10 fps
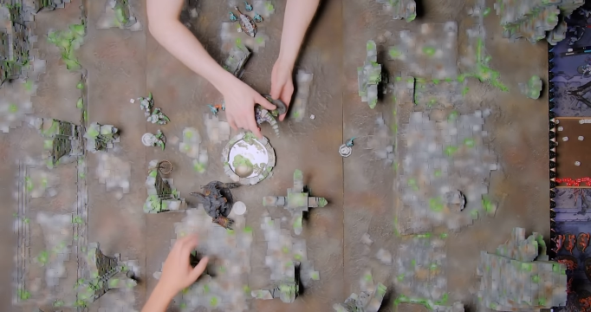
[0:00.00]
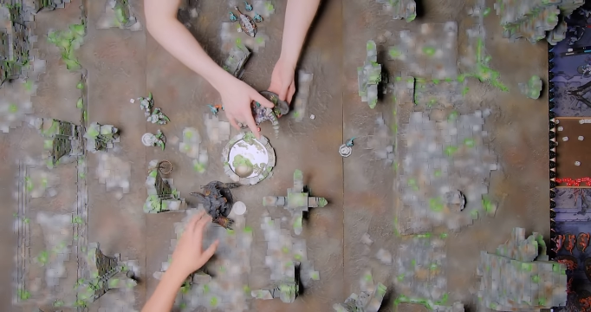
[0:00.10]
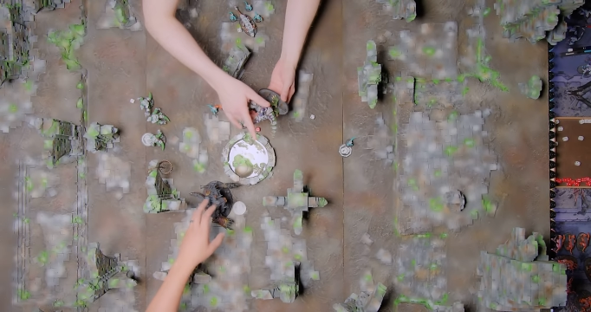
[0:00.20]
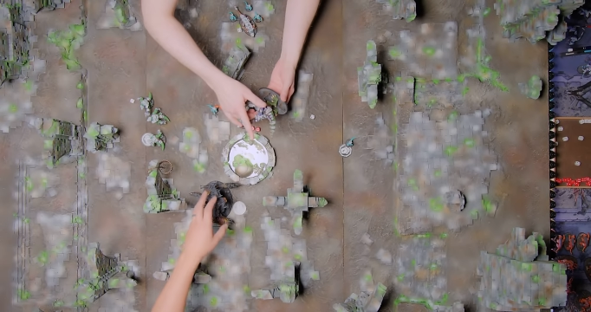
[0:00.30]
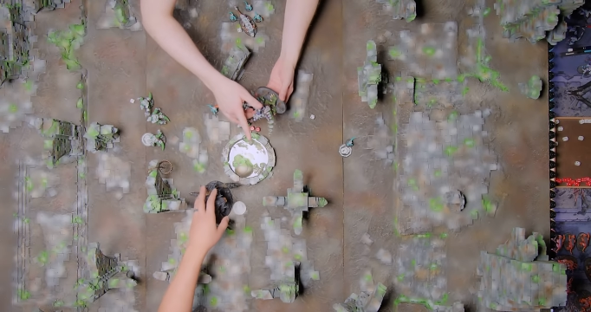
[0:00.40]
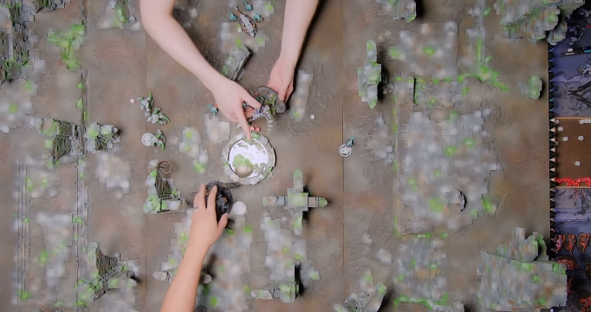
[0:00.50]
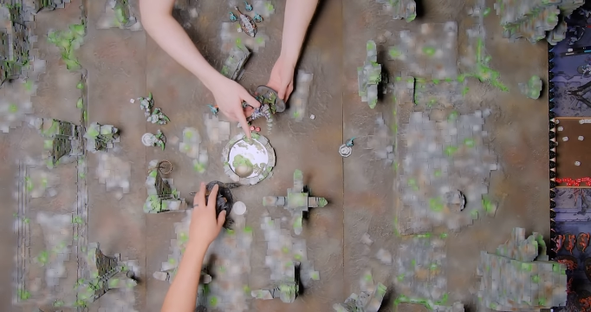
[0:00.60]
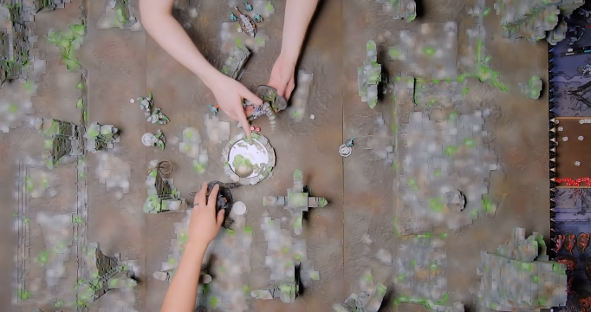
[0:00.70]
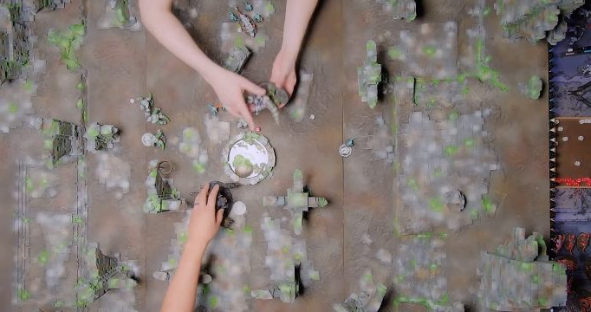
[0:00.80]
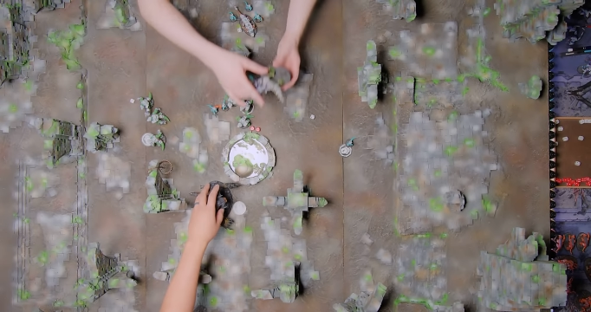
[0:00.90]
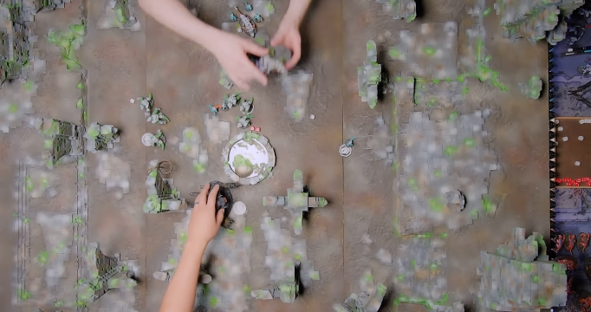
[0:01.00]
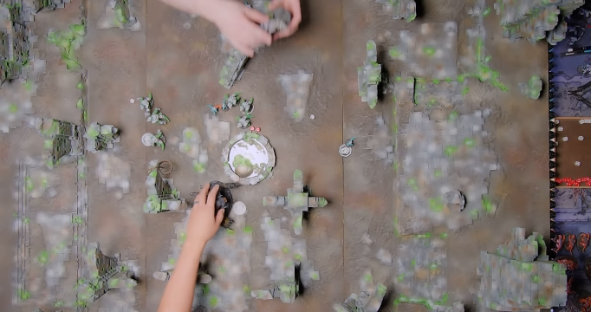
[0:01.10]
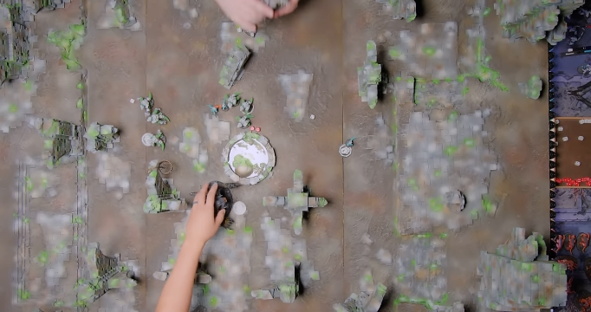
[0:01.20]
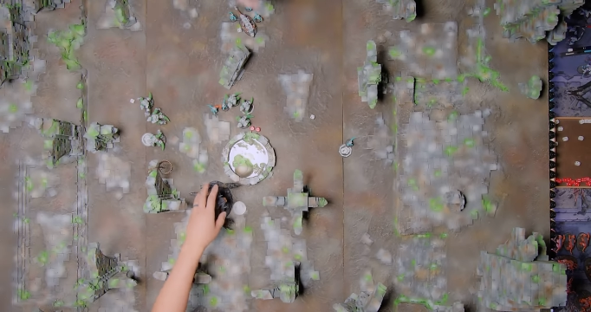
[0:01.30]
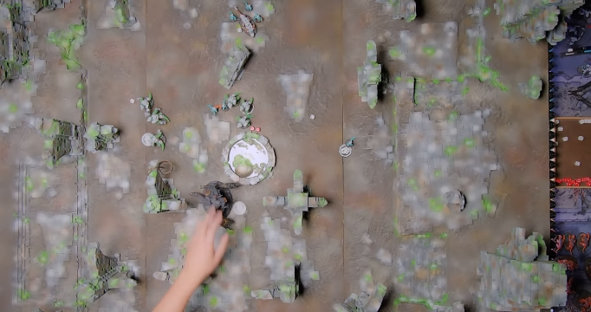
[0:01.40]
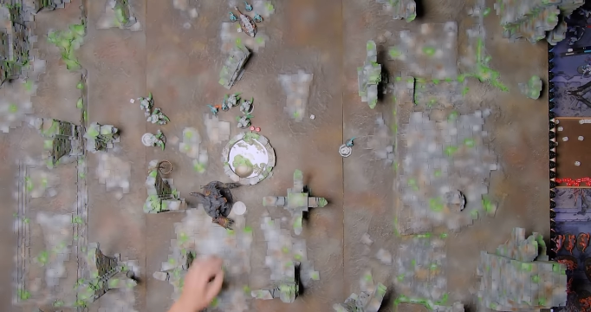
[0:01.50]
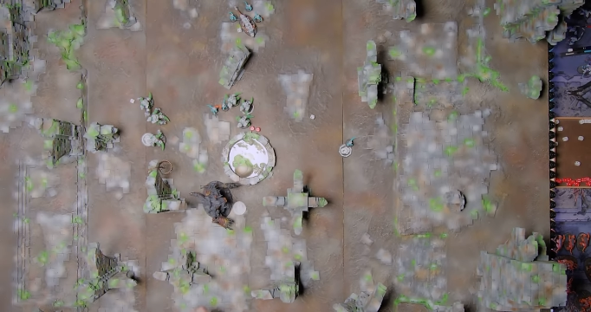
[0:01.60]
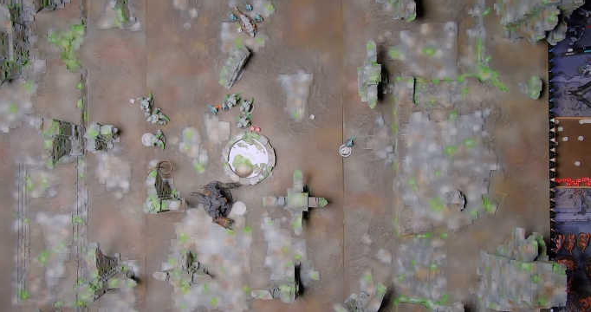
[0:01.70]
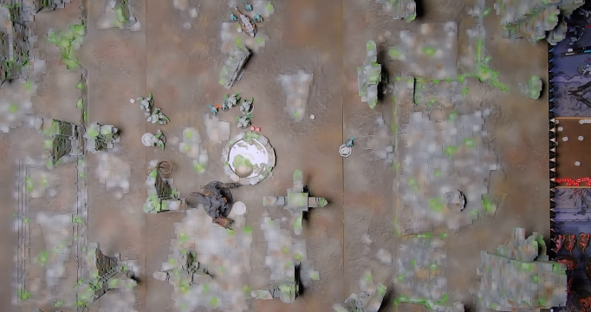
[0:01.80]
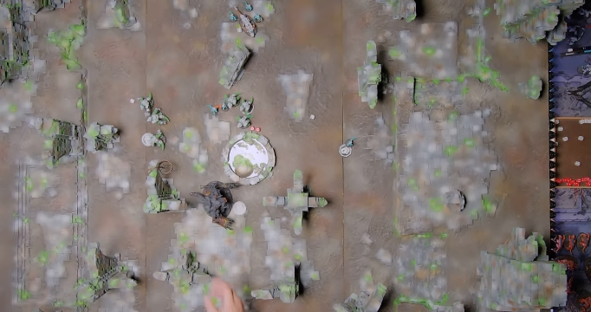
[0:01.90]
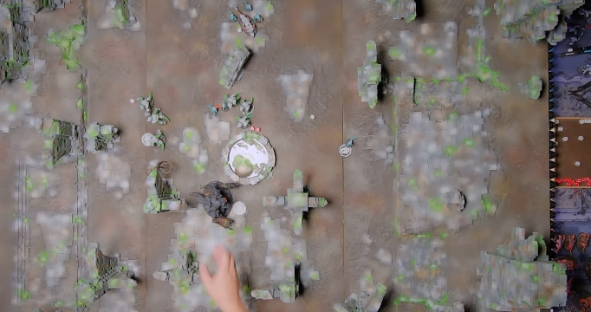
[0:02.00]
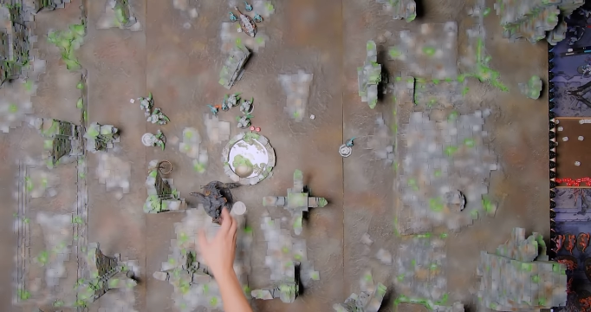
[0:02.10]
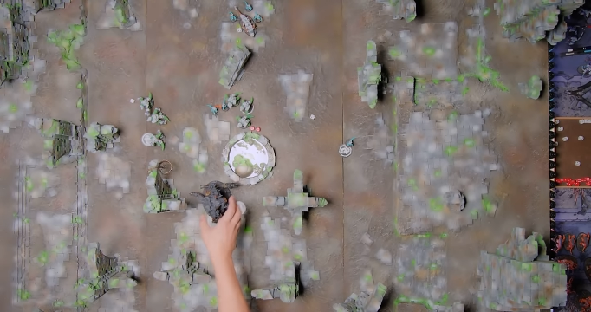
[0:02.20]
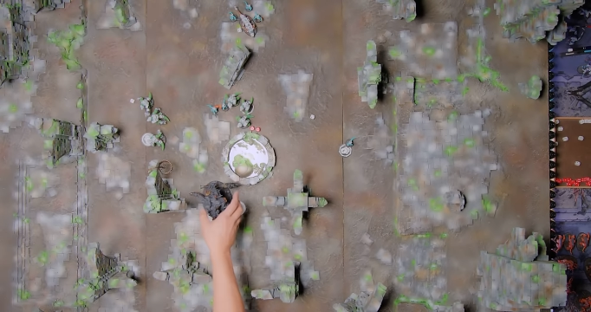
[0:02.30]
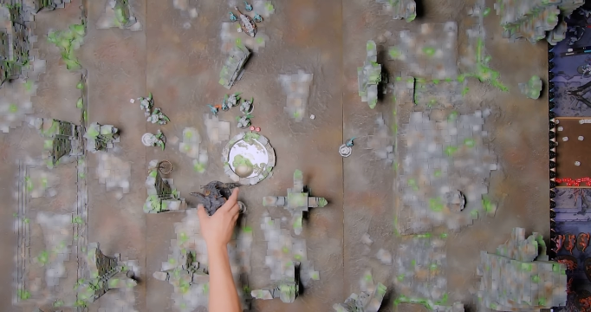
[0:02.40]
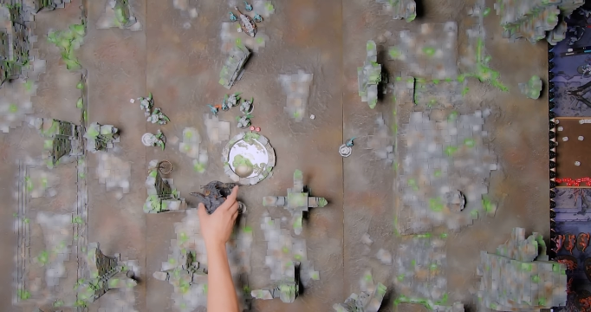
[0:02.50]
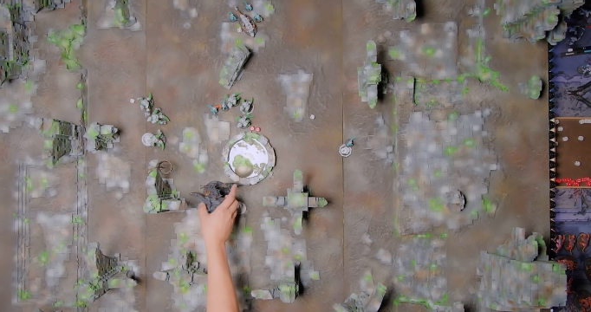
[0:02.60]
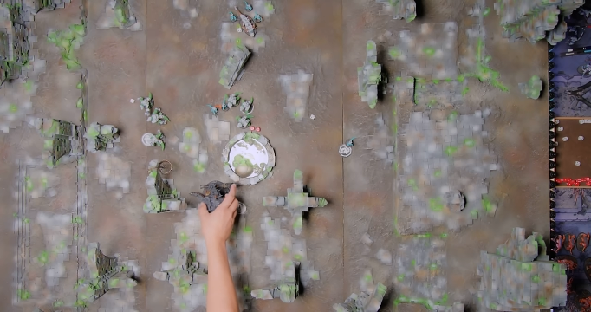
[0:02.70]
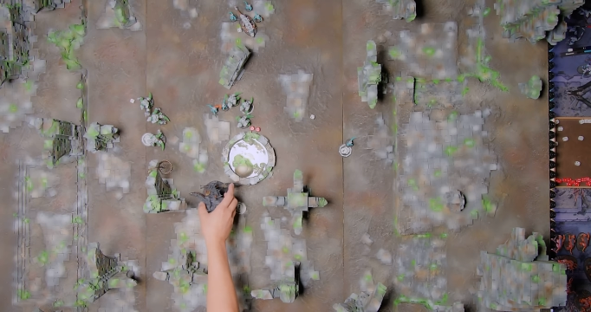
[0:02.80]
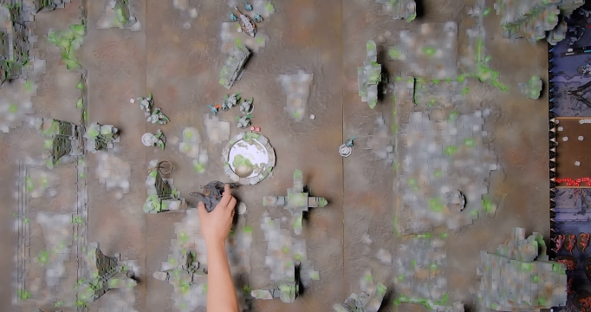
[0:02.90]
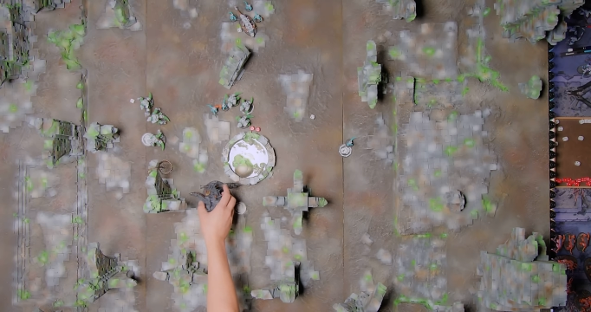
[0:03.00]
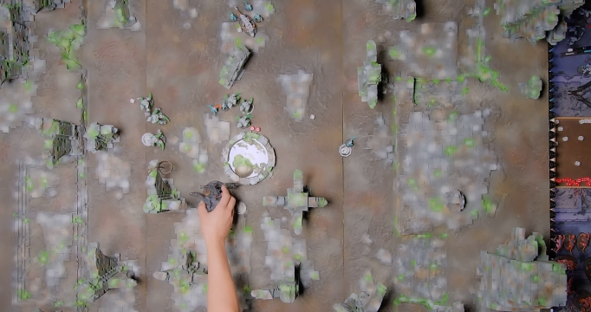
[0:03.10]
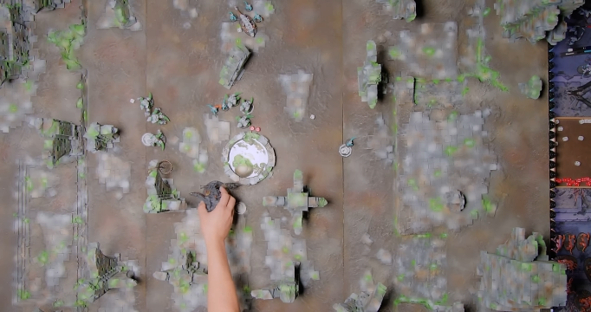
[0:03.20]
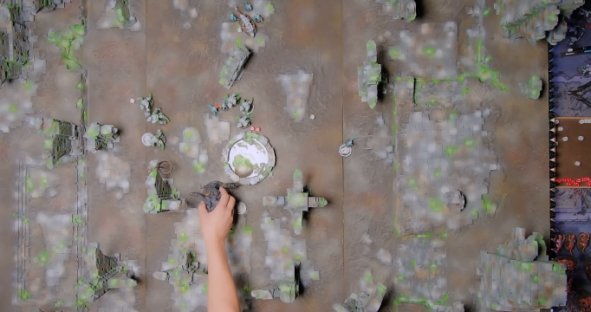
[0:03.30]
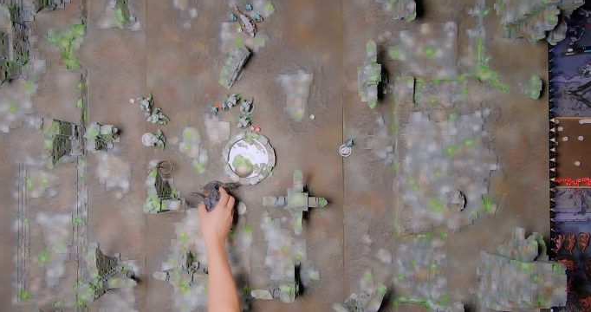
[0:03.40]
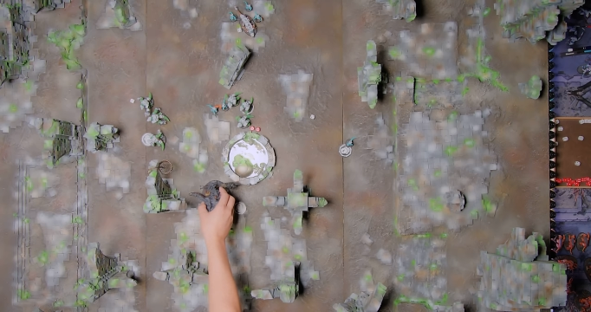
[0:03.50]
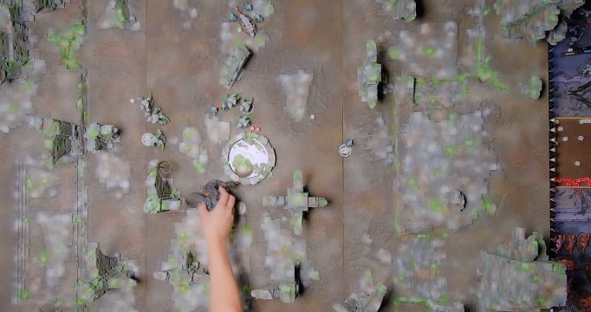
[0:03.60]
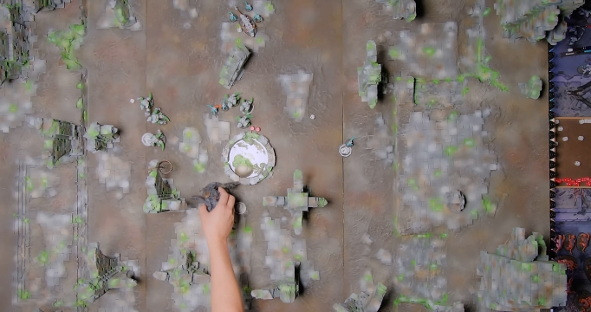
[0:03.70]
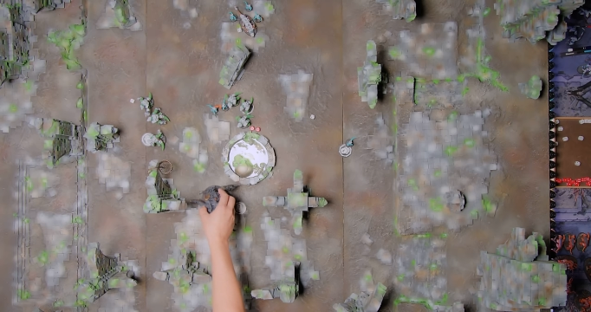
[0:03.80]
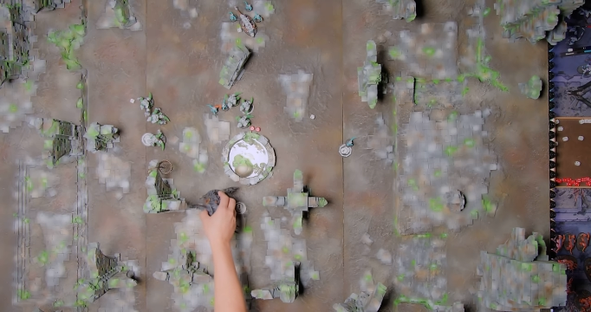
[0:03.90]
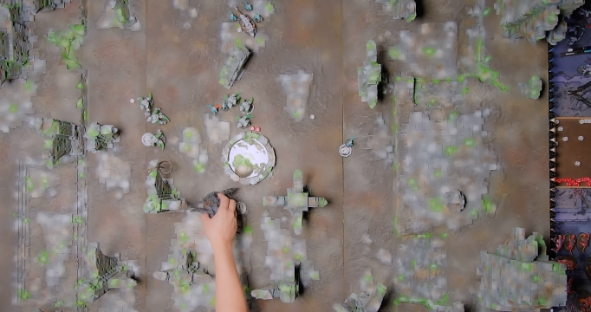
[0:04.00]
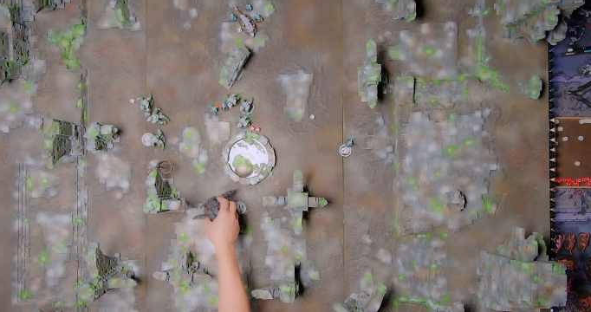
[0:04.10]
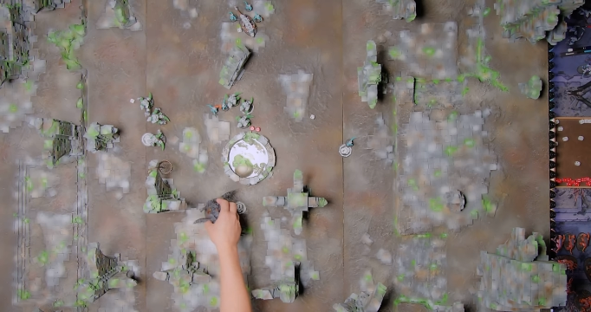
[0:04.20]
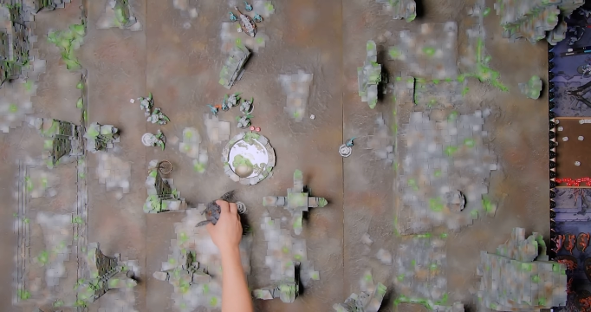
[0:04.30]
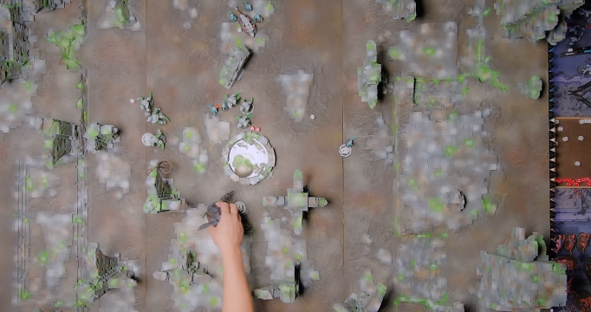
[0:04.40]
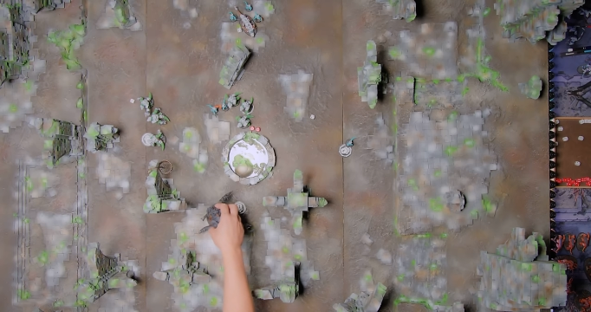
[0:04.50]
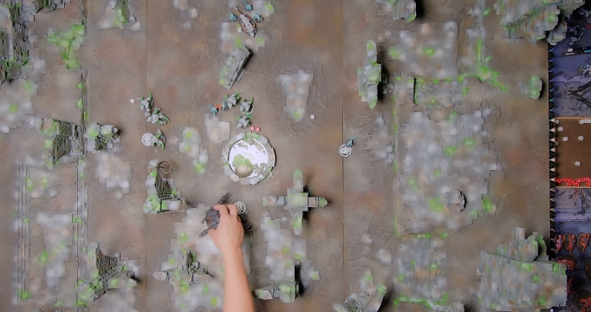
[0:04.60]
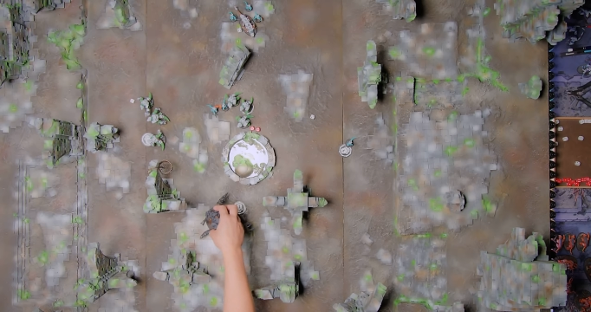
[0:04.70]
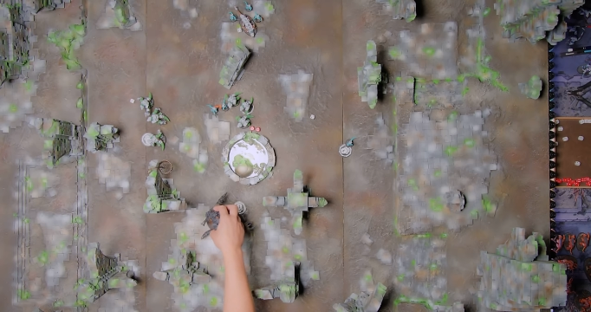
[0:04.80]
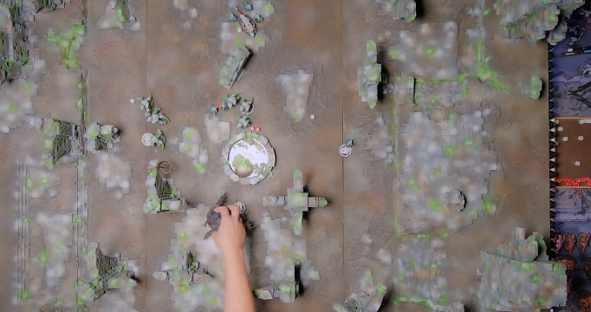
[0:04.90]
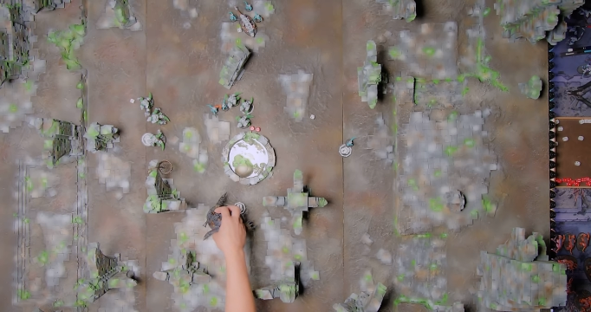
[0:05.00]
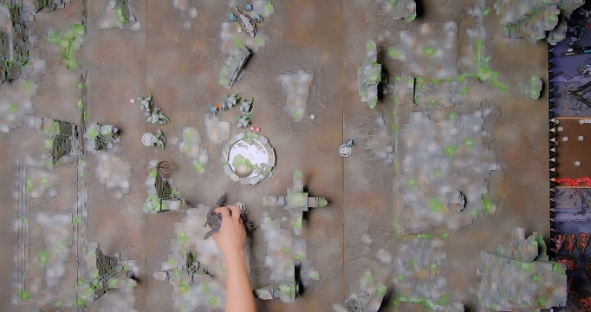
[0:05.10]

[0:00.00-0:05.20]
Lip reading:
[unreadable: no face in view]